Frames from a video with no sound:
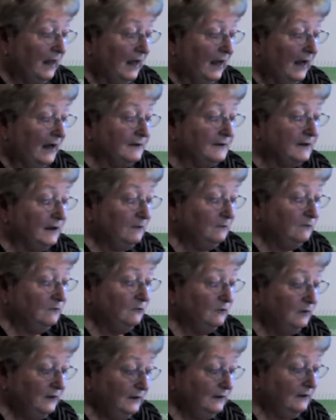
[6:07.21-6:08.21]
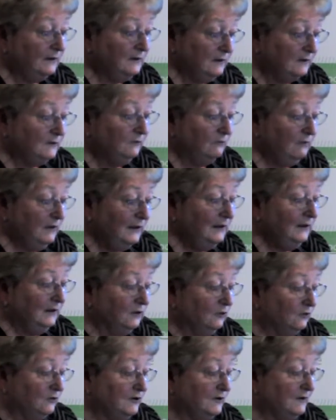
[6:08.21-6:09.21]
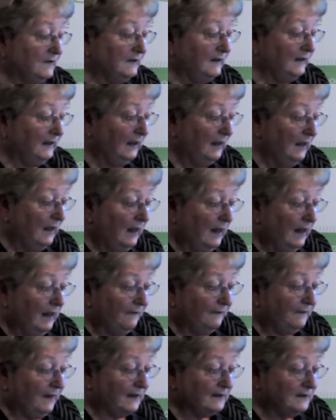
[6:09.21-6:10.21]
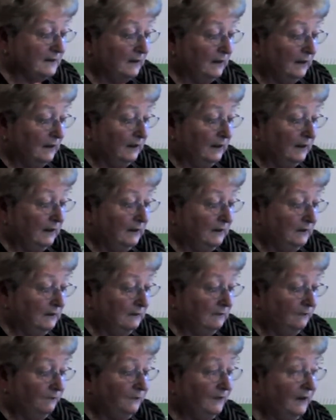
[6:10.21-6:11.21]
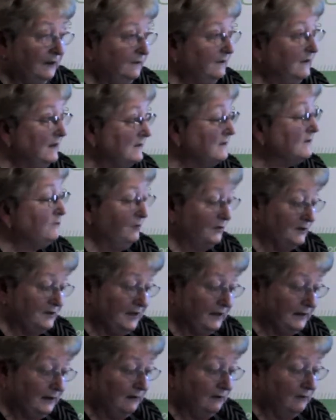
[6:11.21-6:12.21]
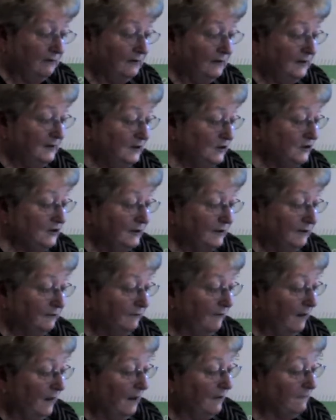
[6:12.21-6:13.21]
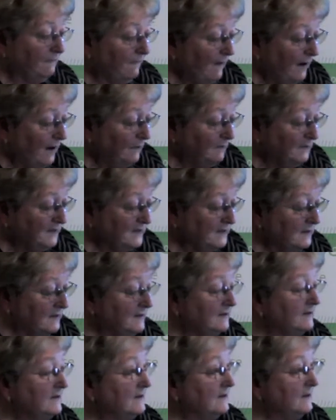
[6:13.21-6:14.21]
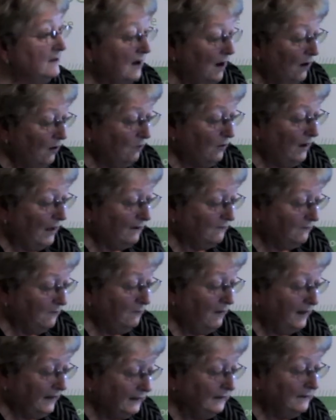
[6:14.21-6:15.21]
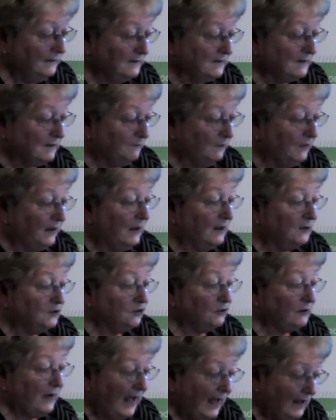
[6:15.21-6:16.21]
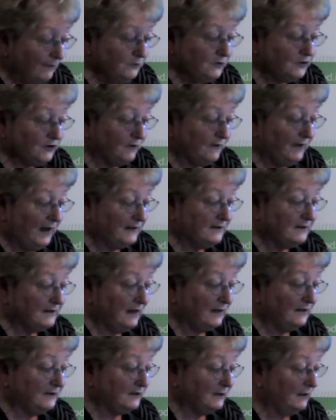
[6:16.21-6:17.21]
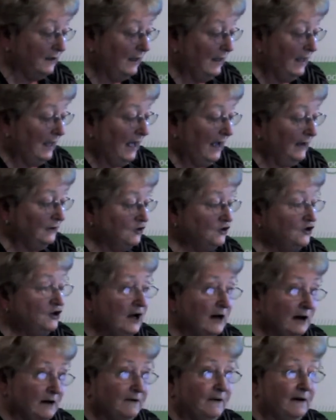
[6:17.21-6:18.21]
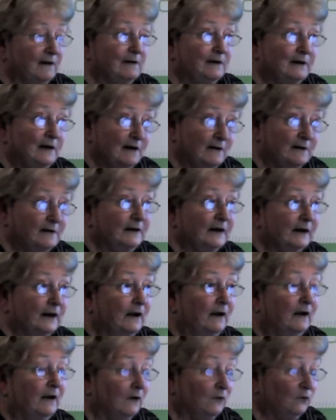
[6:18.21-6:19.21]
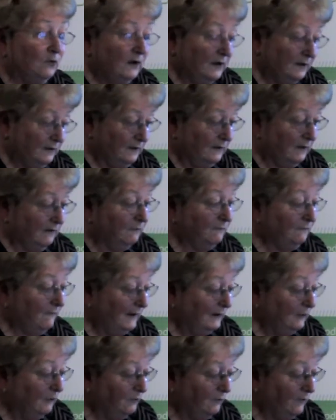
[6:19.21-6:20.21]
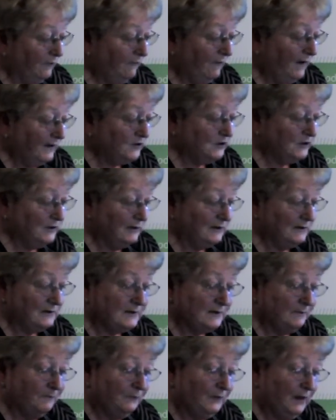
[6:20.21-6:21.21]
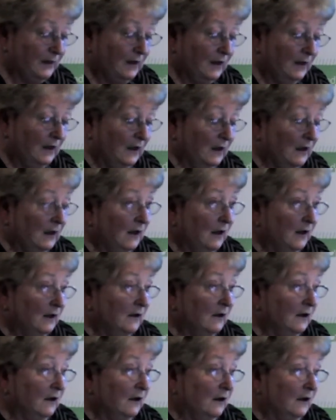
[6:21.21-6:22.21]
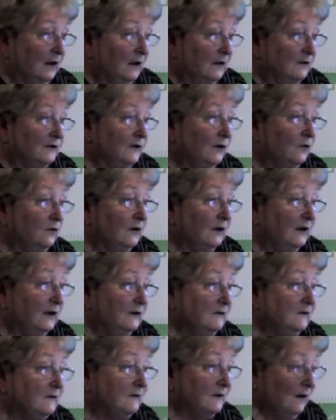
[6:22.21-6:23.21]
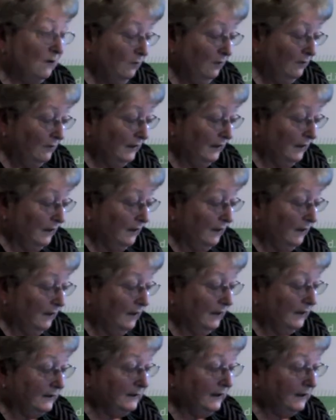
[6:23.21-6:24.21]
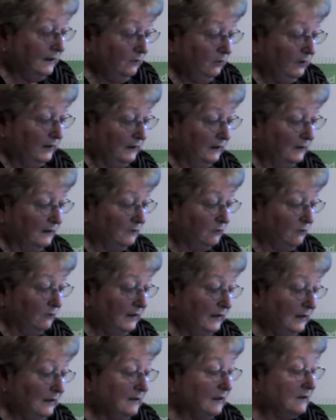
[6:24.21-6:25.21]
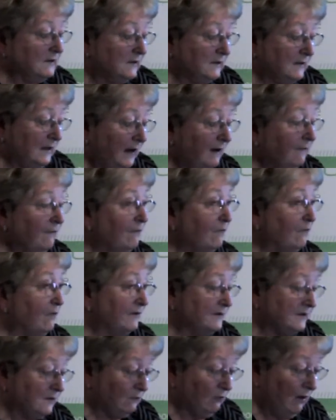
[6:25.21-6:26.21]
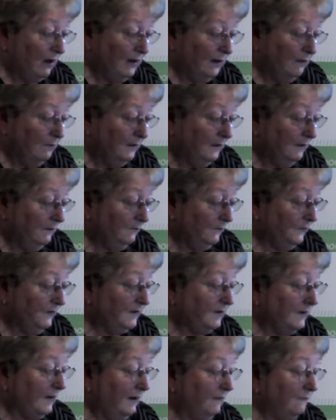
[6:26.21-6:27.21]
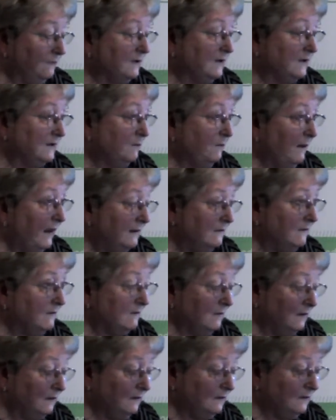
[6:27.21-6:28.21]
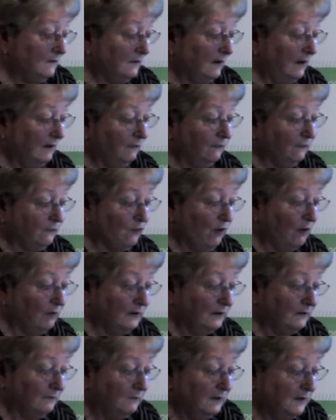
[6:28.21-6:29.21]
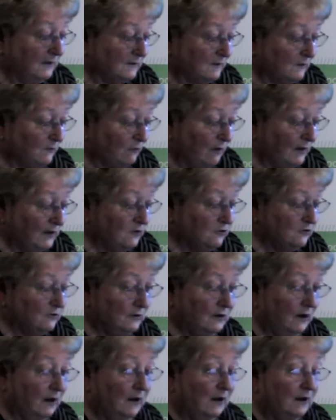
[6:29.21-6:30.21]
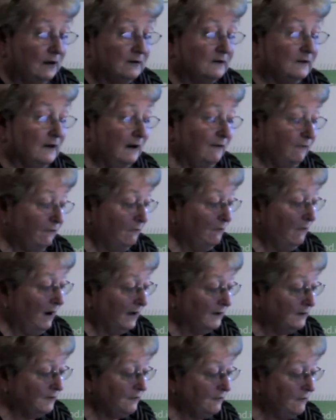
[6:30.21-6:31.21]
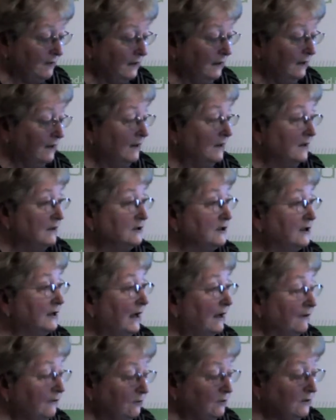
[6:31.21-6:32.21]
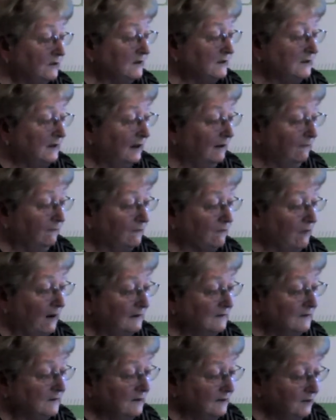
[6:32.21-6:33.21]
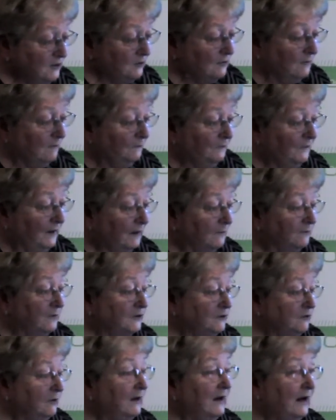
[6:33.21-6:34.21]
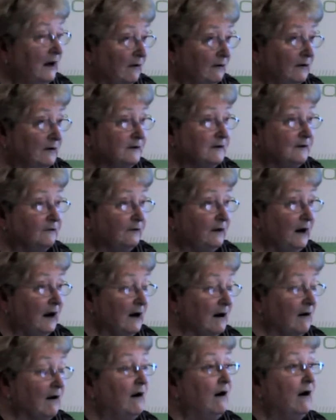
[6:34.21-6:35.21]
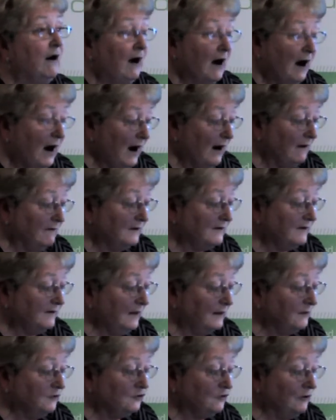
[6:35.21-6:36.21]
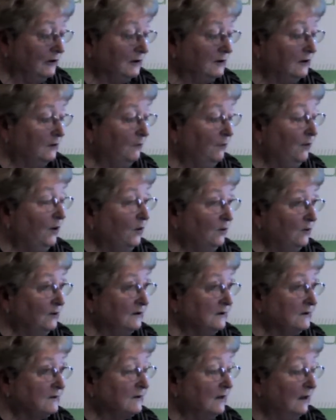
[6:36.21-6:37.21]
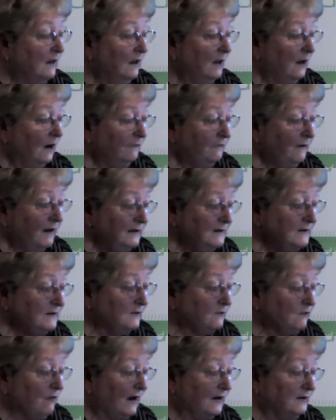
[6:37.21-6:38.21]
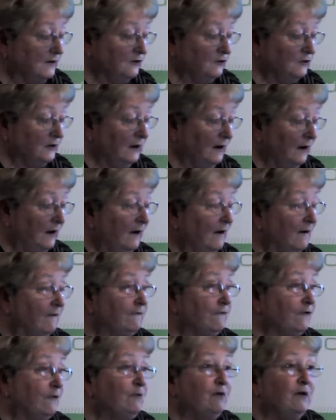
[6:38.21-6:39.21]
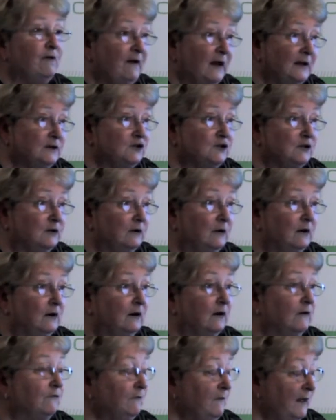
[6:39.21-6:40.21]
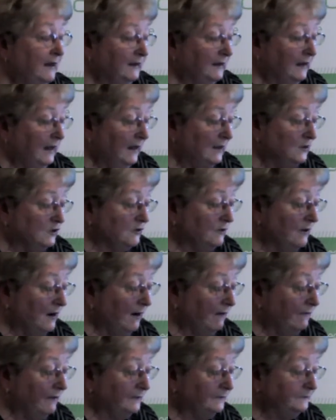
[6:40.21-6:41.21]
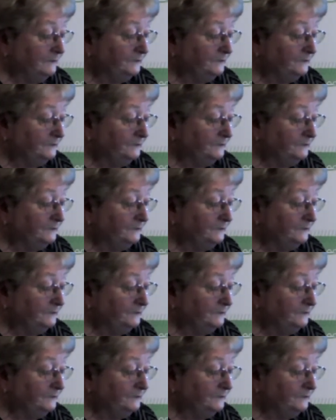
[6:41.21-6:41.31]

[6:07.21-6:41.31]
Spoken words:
And it is really good to see that in this particular initiative, pharmacists now have a mechanism to capture that data and share their learning with fellow professionals. So in summary, I think we can agree that safe prescribing, safe dispensing, safe drug administration, safe monitoring, together with safe transition between areas of care, are essential components of any strategy for prevention of medication error.